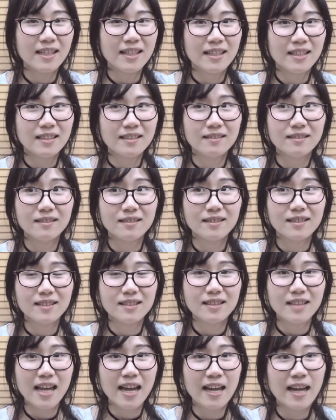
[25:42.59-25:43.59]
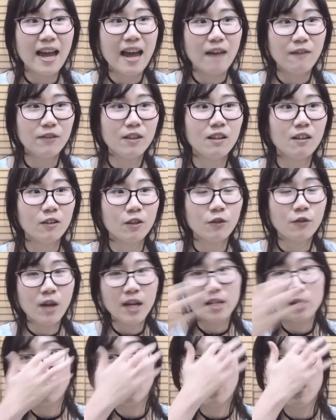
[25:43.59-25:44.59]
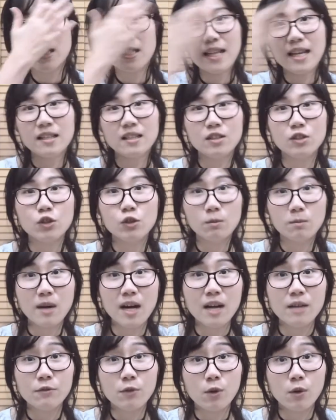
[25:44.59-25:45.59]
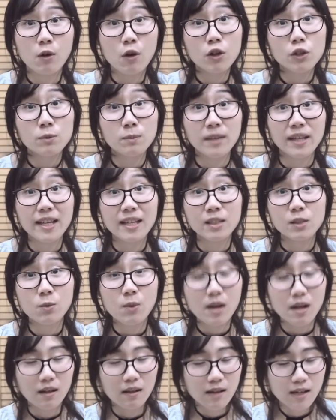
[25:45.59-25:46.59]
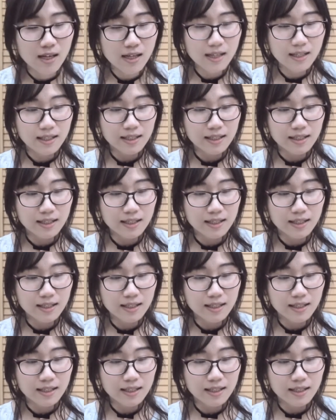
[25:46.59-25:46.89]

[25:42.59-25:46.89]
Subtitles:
And I have a lot of other wigs that I need to buy for cosplay as well,